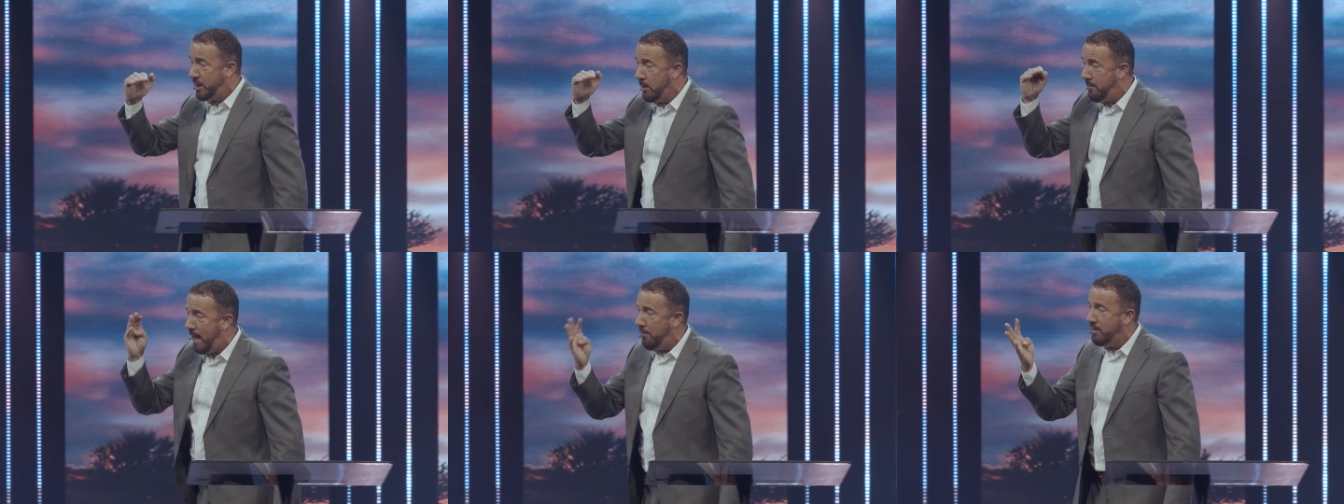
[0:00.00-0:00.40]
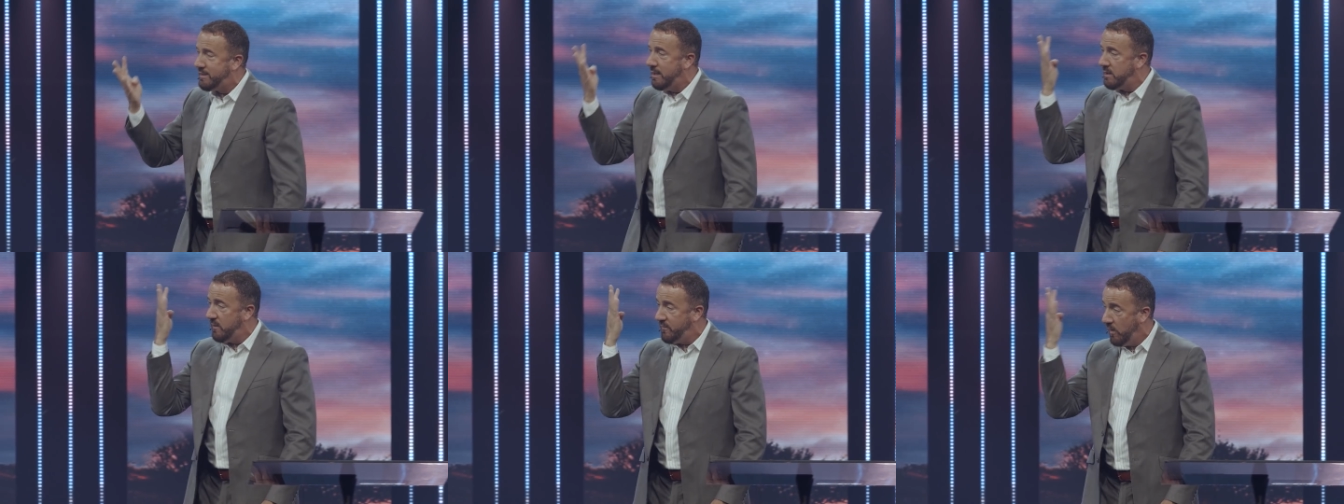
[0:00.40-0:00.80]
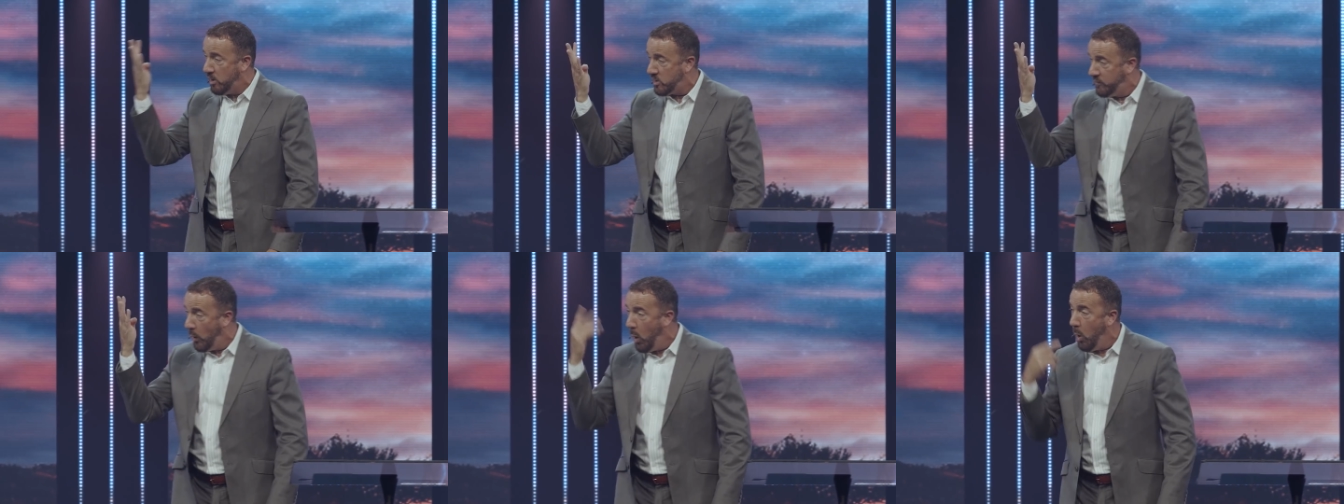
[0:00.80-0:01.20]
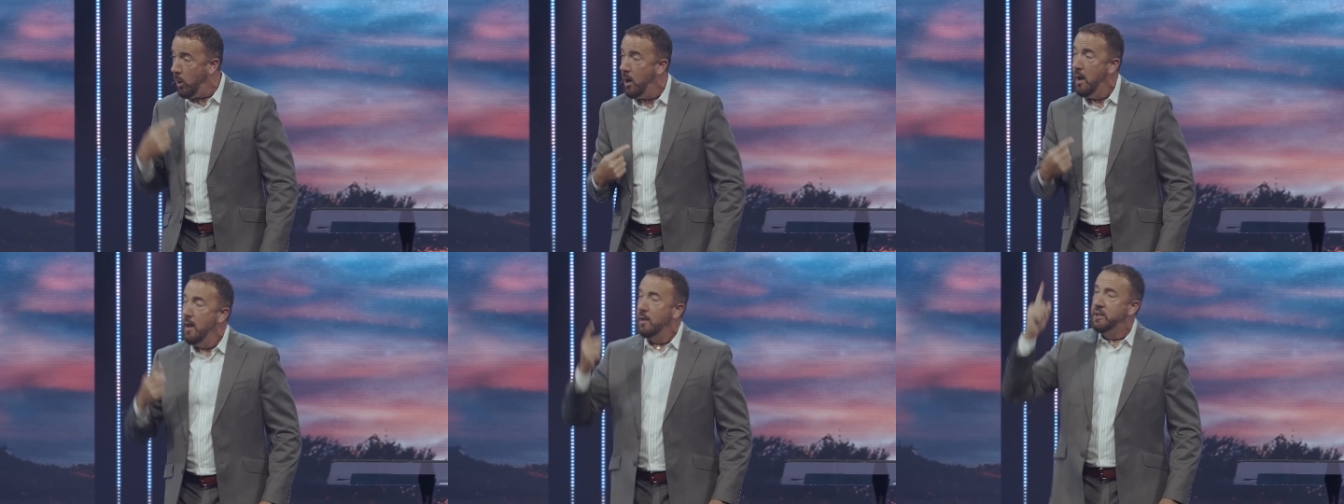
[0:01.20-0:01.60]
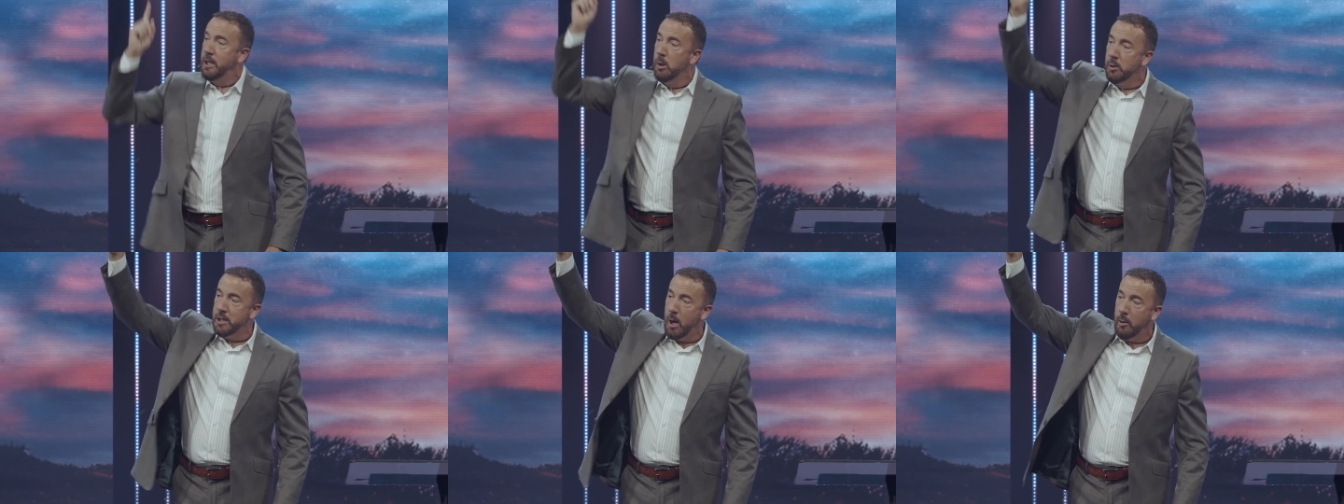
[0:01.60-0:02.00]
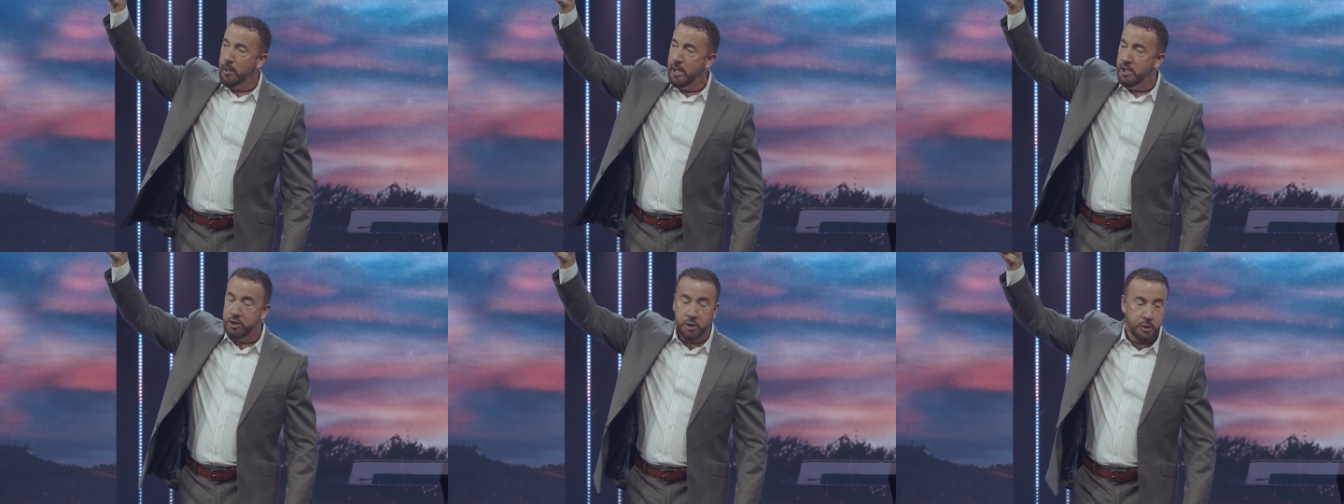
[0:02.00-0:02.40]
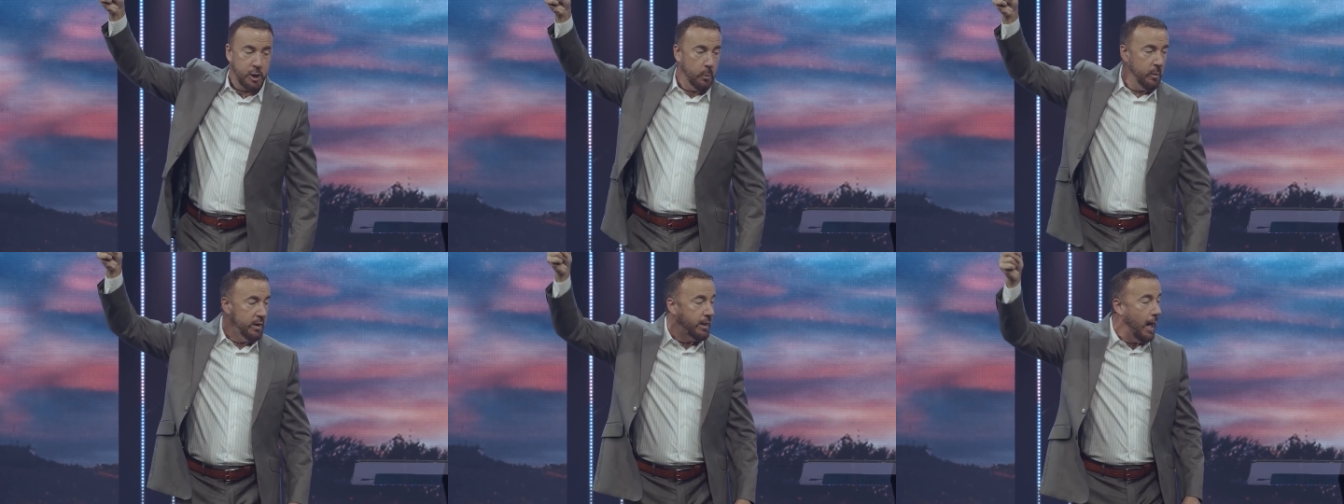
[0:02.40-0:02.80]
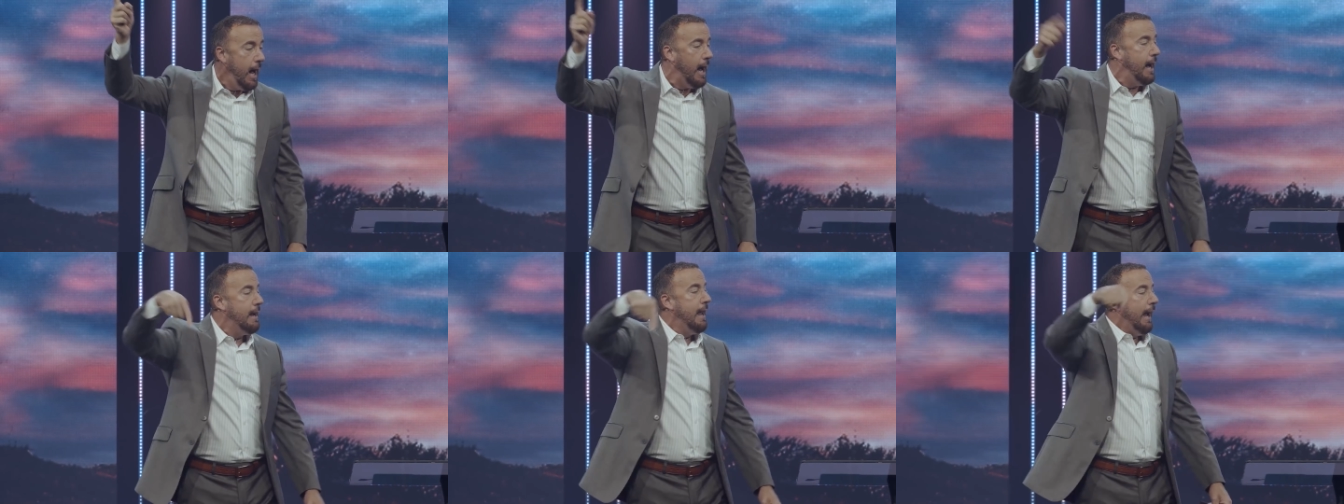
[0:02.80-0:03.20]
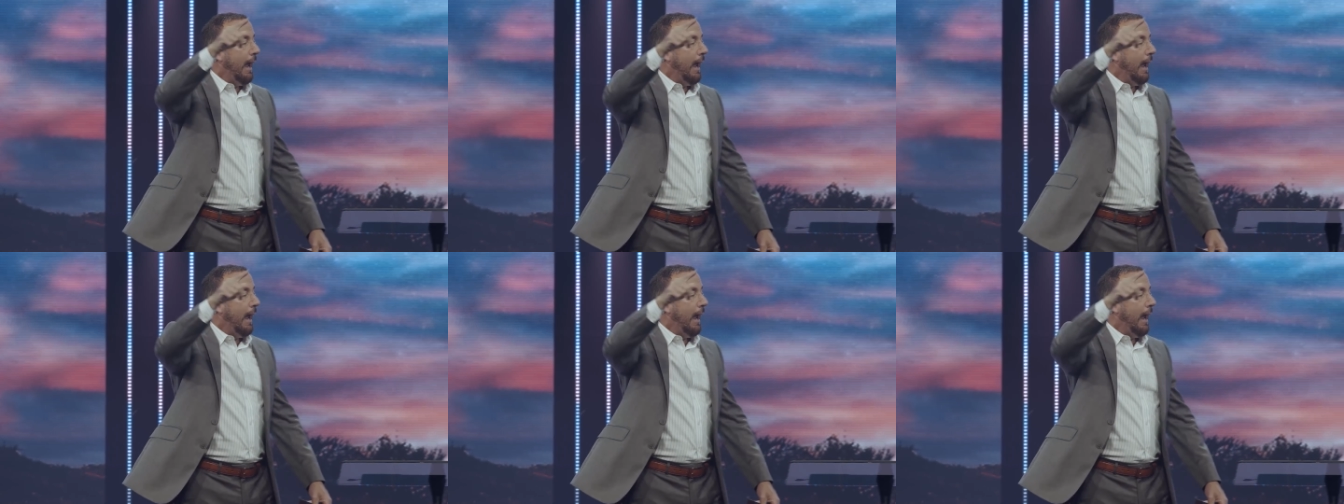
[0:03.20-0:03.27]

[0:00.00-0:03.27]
Commandments that the first four deal with our relationship with God